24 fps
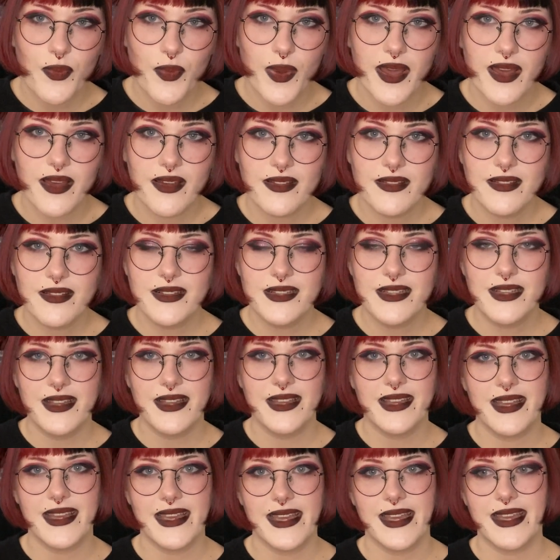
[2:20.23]
well,
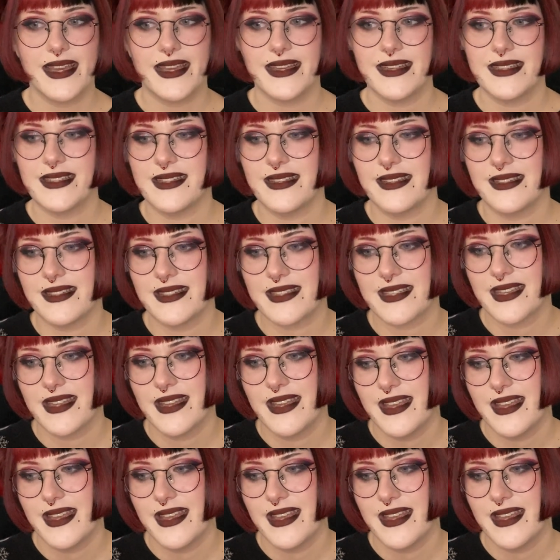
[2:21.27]
and